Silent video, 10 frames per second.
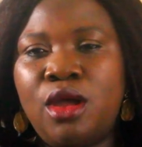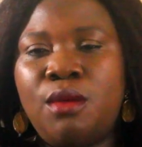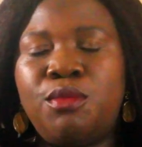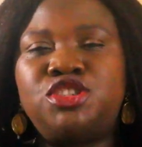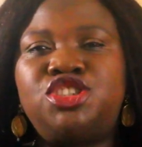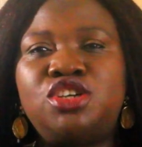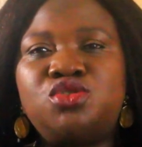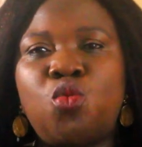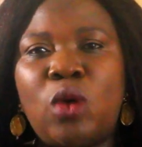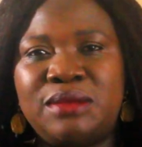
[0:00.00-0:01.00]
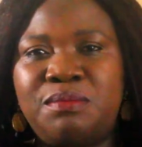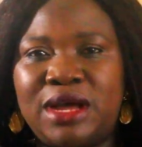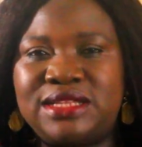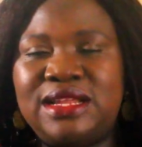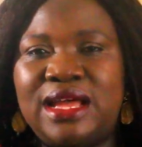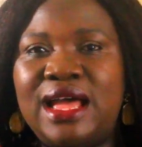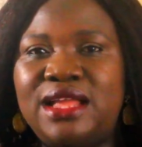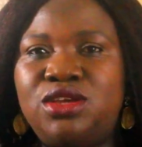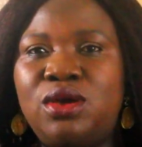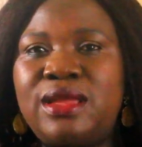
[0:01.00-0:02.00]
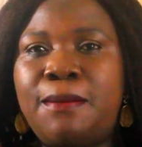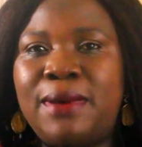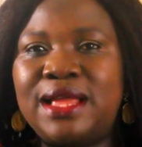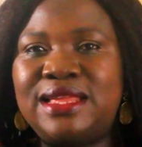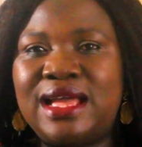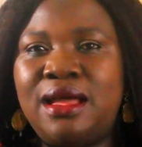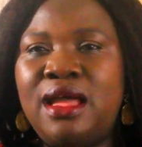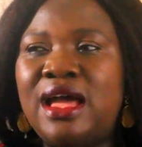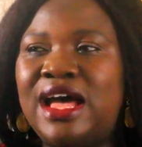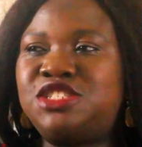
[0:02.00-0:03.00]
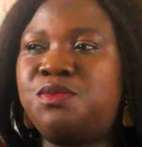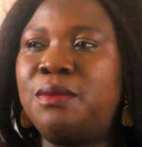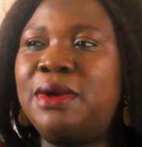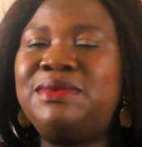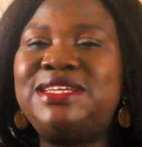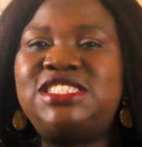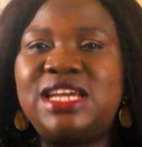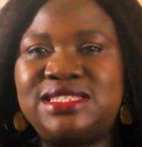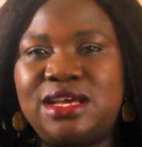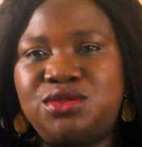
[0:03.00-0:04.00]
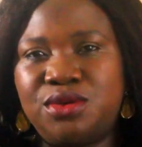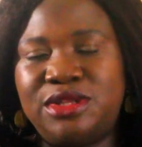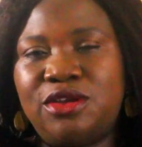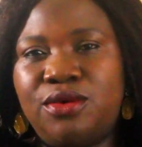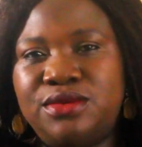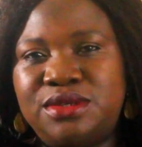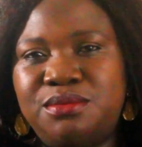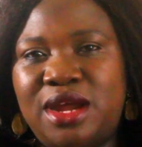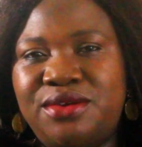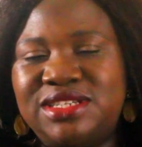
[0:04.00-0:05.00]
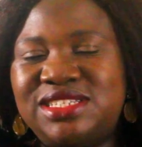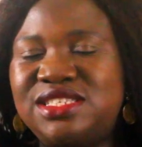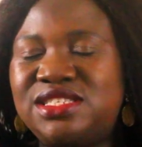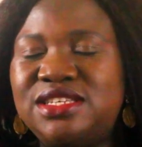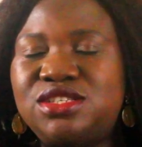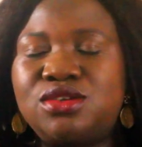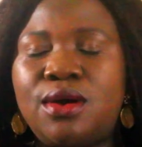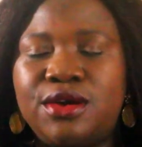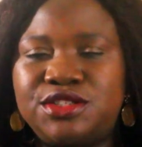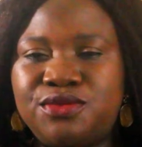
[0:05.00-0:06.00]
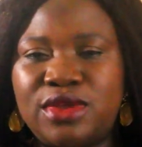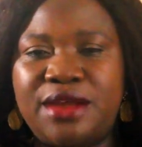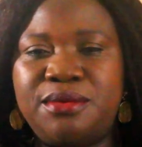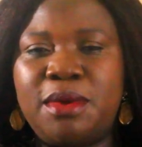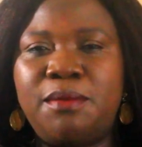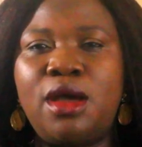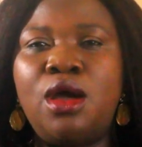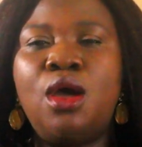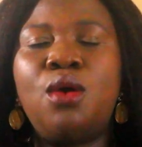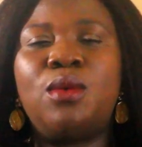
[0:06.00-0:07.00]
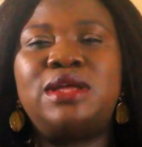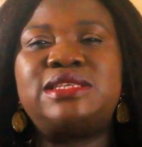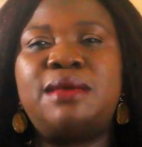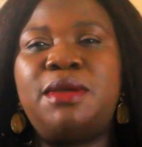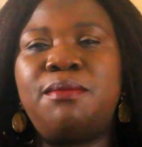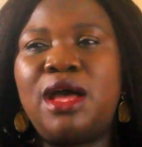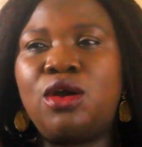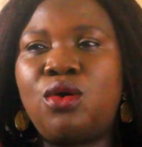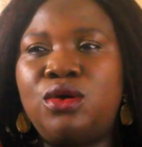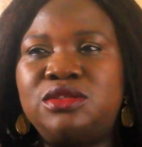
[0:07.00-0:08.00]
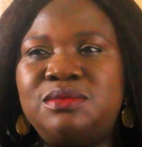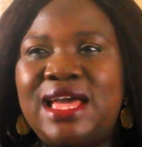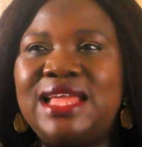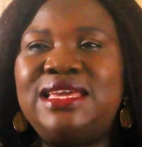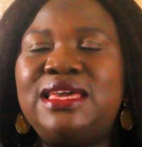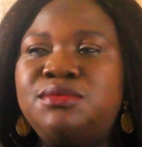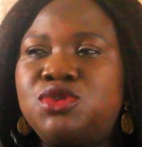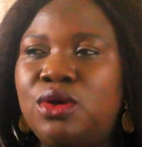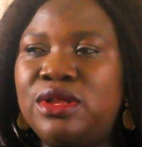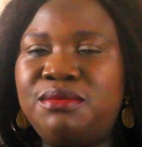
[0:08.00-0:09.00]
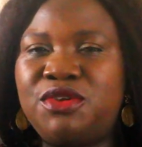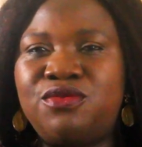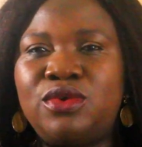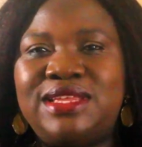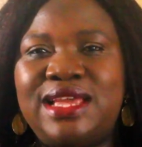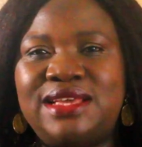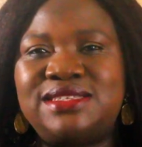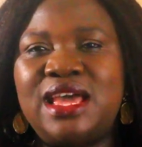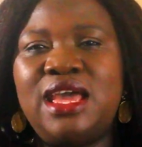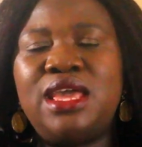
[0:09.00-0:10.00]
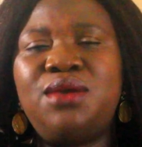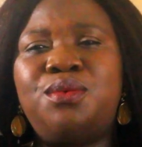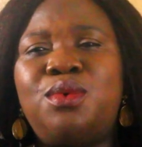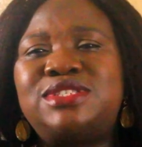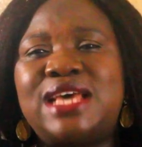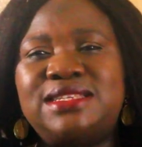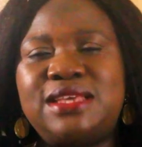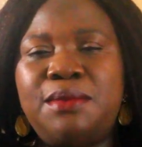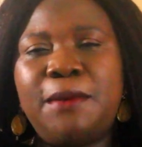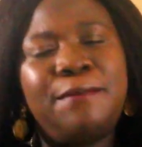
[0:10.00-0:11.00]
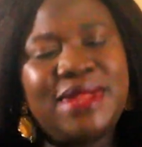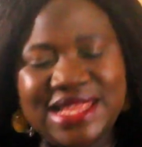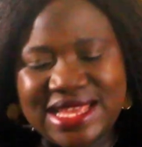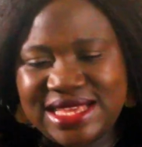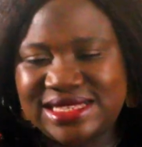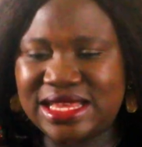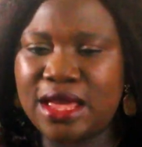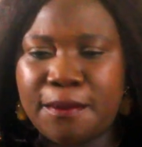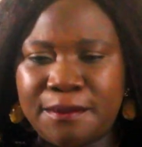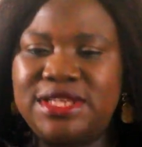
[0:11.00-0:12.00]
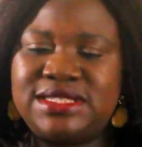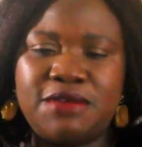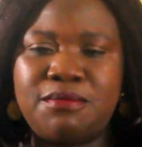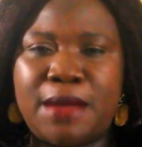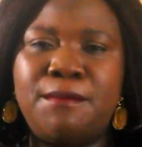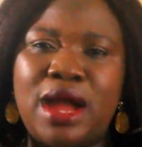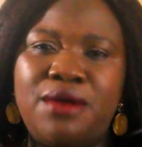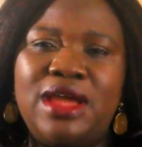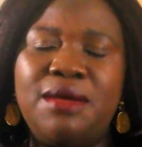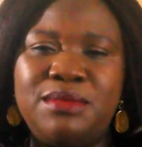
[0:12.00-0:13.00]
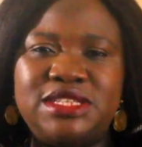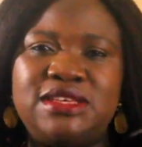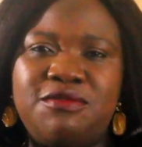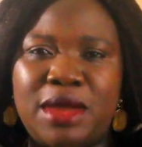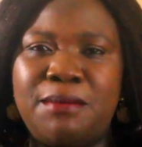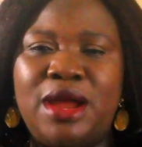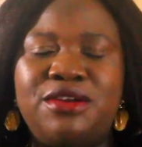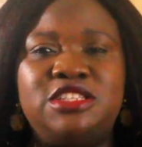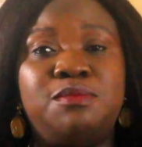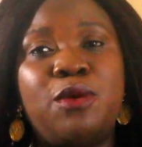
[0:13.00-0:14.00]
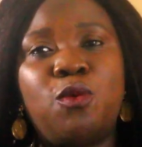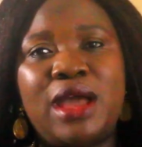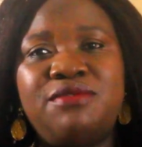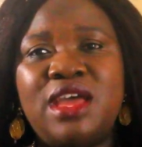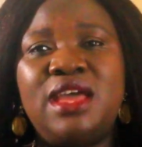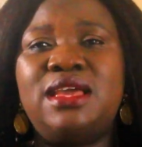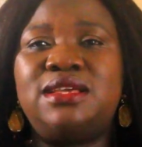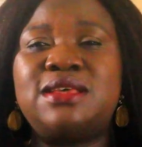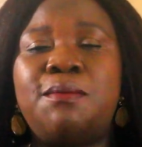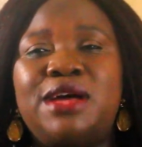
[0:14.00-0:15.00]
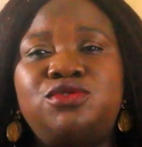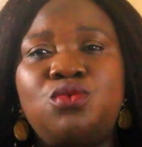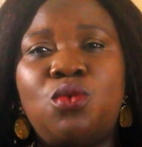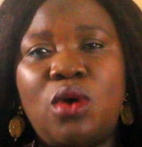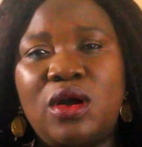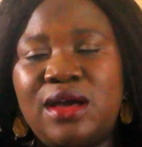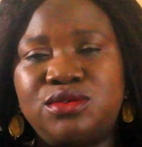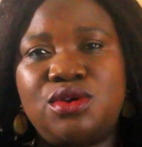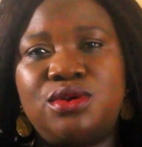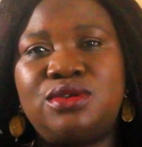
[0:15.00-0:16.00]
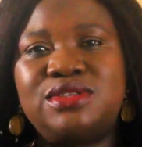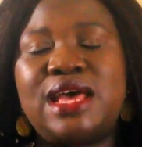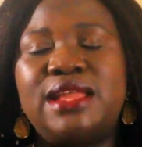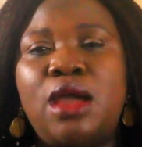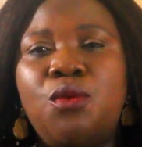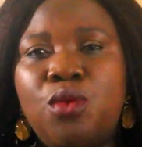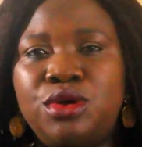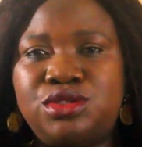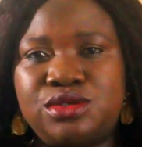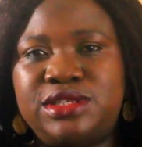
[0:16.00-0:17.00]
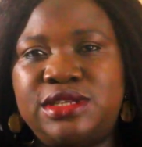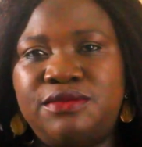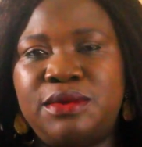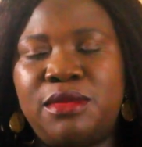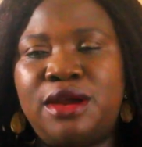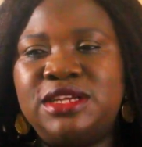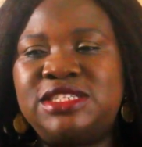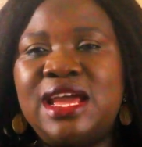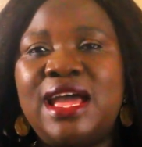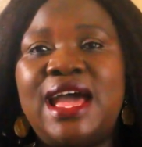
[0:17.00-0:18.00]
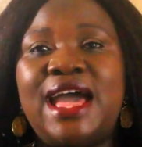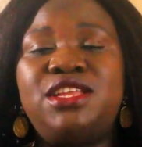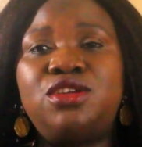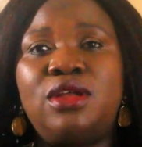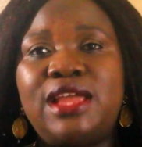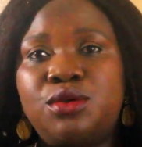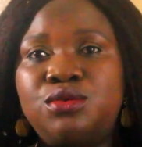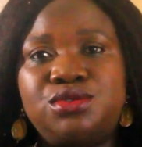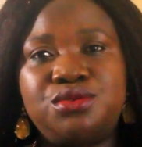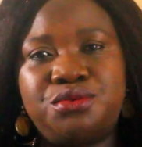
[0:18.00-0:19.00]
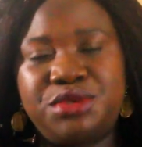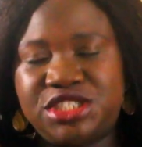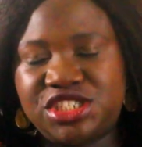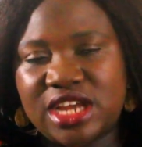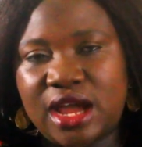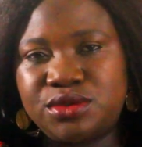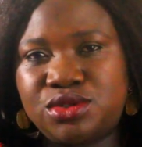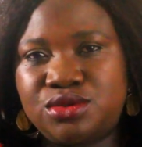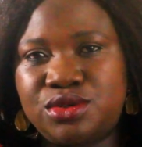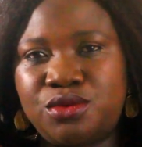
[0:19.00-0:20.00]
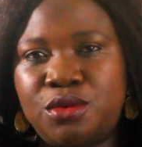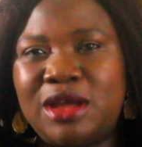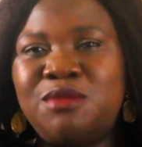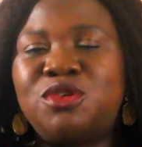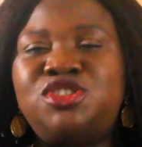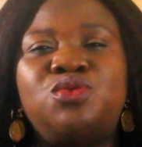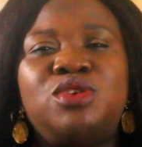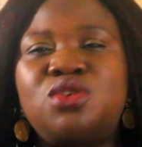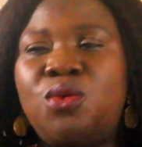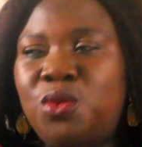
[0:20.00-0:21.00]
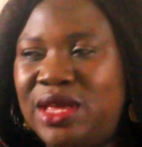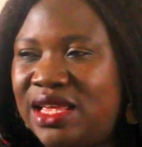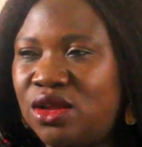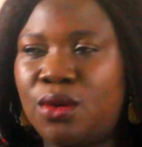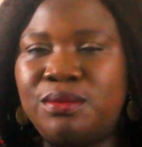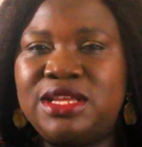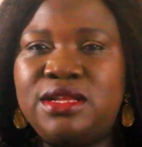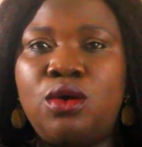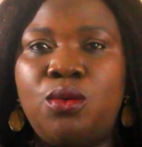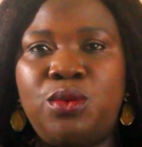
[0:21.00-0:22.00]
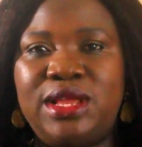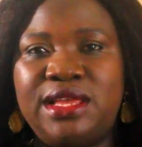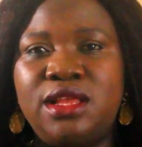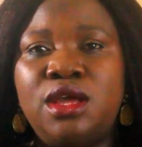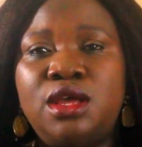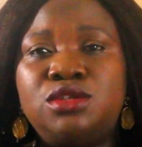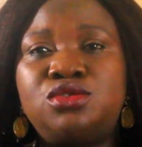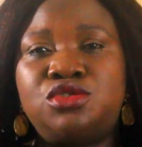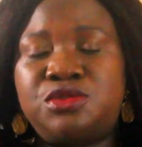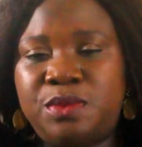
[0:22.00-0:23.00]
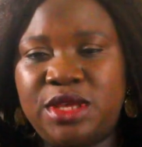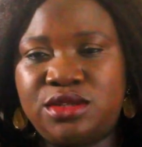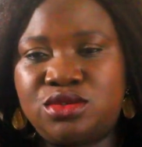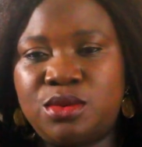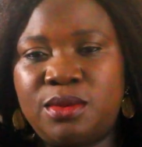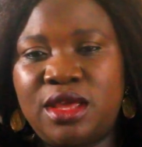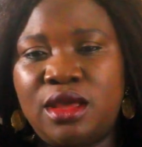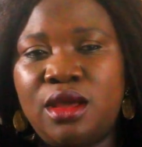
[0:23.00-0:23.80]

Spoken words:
but just one partner, and the other partner has probably checked out on the marriage. It's hurtful. I remember one time a man called me and he kept calling me for days. He was asking me, please help me save my marriage, help me save my marriage. My wife is about to walk out on us and I want to save the marriage. I did all I could to reach out to the woman, but she was unwilling, completely unwilling to speak to me.